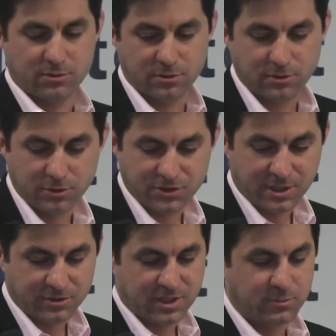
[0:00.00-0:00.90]
your
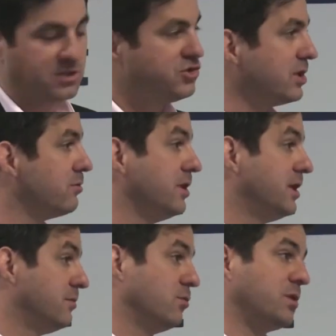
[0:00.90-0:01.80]
sales teams in general, and
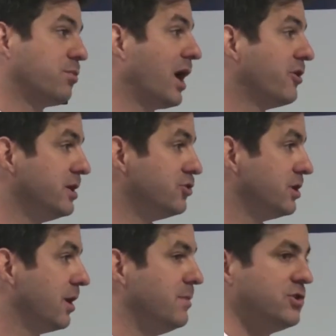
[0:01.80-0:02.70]
then with Priority
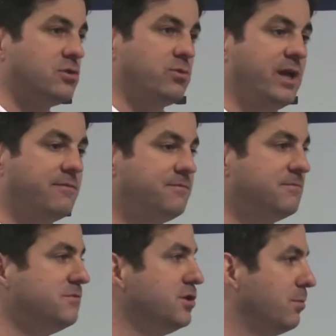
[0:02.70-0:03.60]
Engine. I mentioned we have
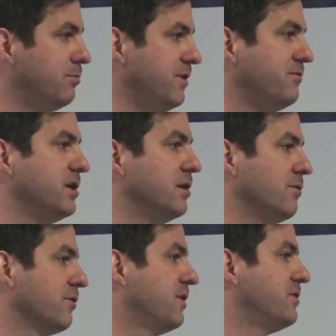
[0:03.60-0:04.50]

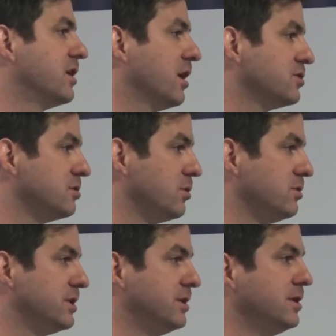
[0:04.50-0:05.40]
over 50
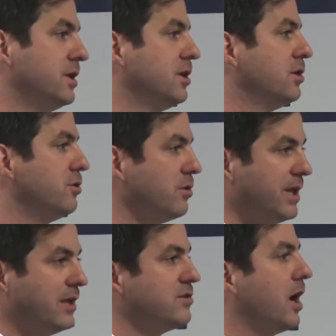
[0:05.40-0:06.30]
customers, and you're in
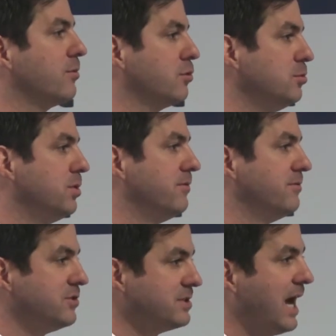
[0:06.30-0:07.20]
that top group
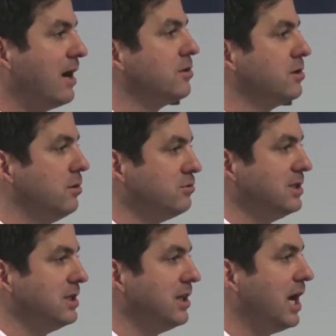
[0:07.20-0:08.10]
of just how
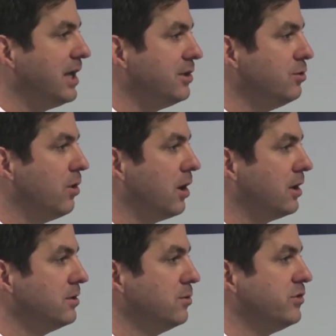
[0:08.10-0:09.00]
closely aligned you
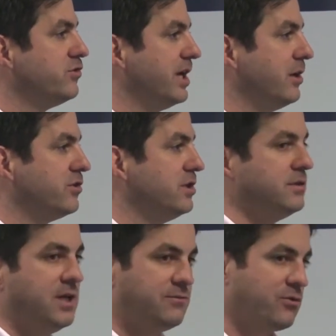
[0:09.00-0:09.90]
are with sales.
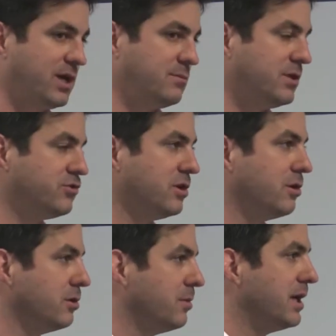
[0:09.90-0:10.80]
And Fran mentioned it
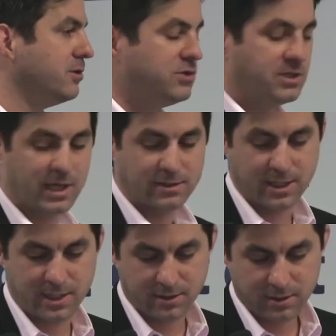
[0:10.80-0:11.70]
earlier about using that
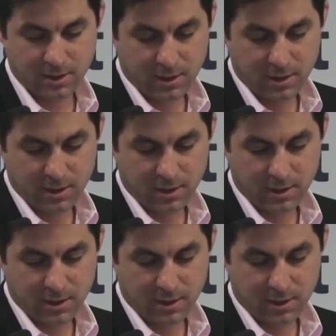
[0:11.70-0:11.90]
data.